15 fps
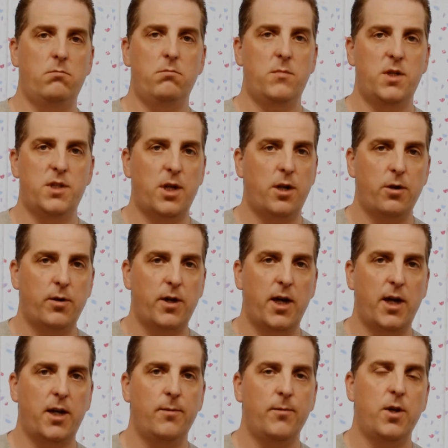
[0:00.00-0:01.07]
is that
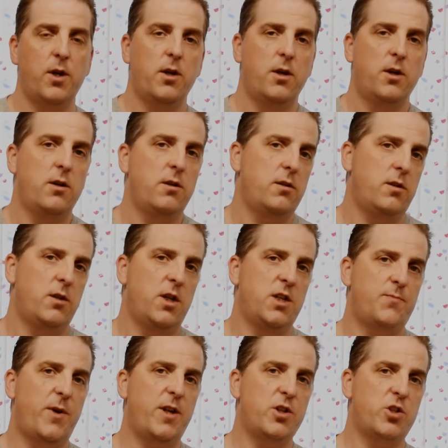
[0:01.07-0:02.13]
okay? It's
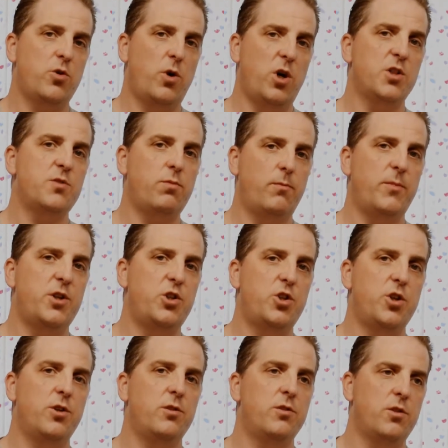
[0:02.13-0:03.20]
better to ask
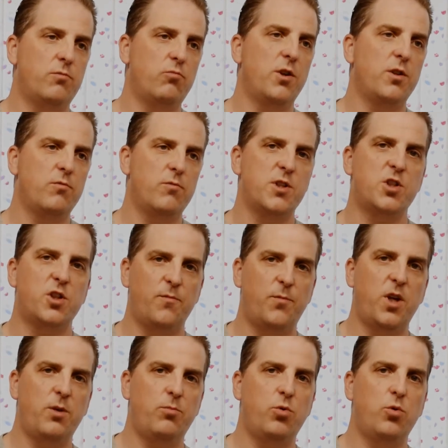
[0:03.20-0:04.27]
permission than run the risk of
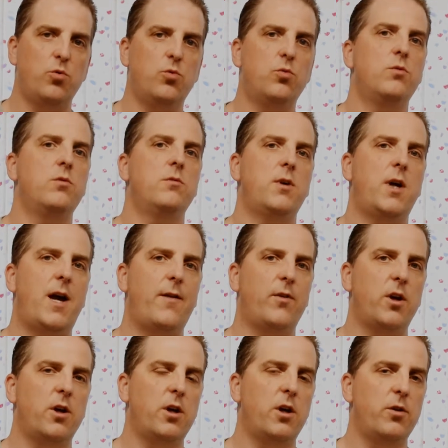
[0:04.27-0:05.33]
people
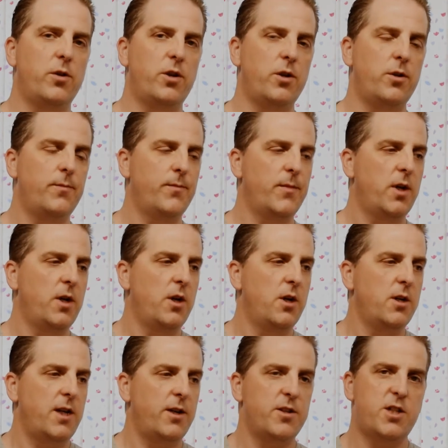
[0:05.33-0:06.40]
having a go at you.
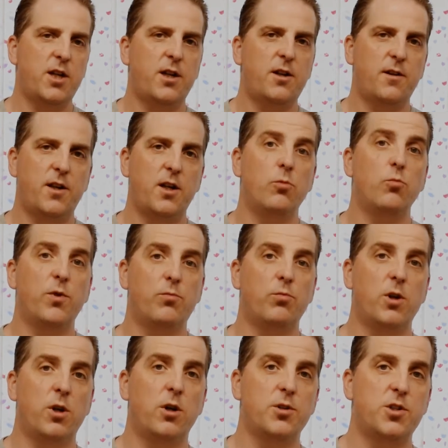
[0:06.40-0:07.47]
Now the second thing with
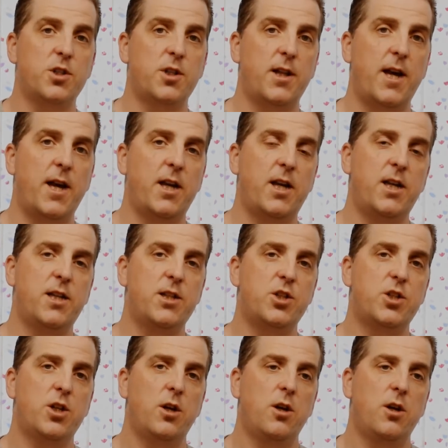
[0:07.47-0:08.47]
regards to that is,